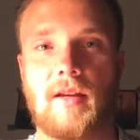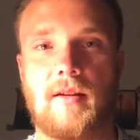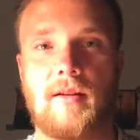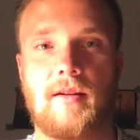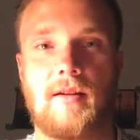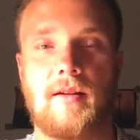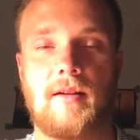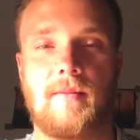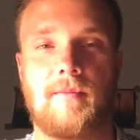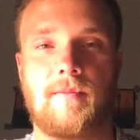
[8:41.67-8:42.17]

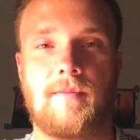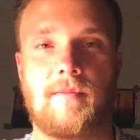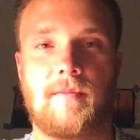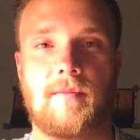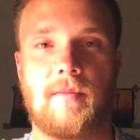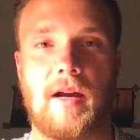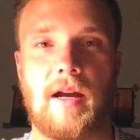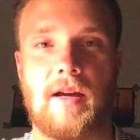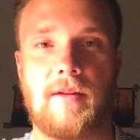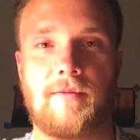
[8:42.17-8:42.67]

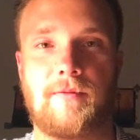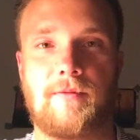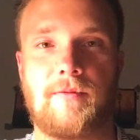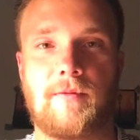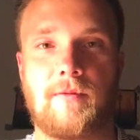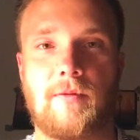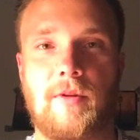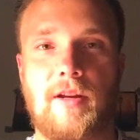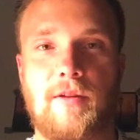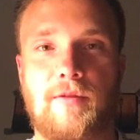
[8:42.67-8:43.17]
I
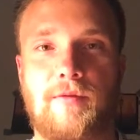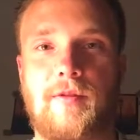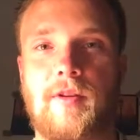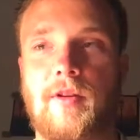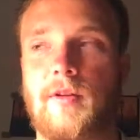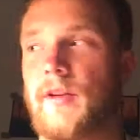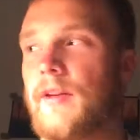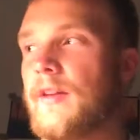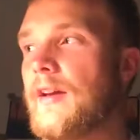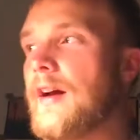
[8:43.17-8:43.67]
really
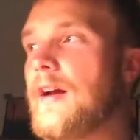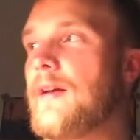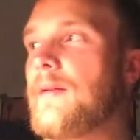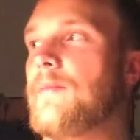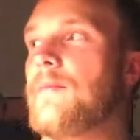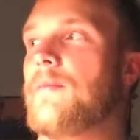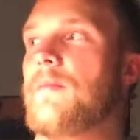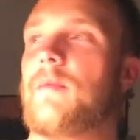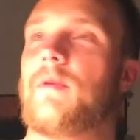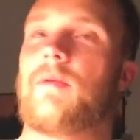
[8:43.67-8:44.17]
feel that
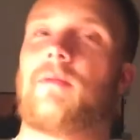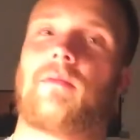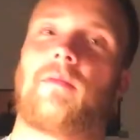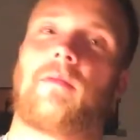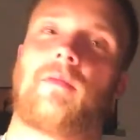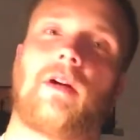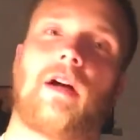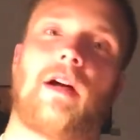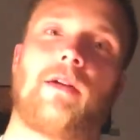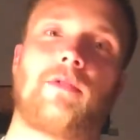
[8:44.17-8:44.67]

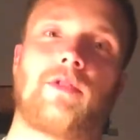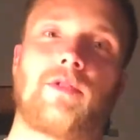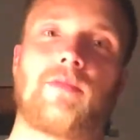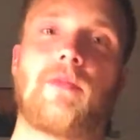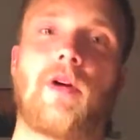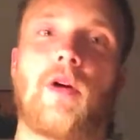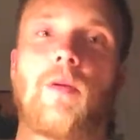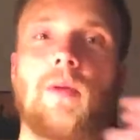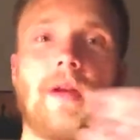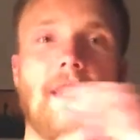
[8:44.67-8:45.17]
I was
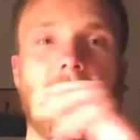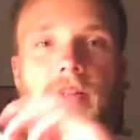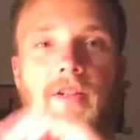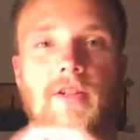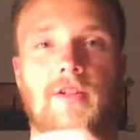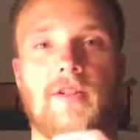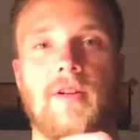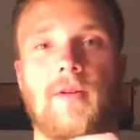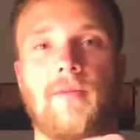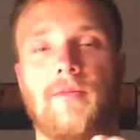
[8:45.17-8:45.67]

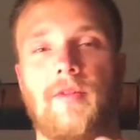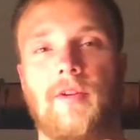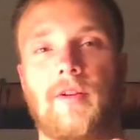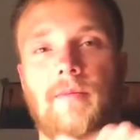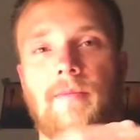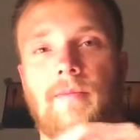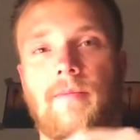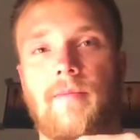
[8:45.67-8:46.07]
mobilizing something.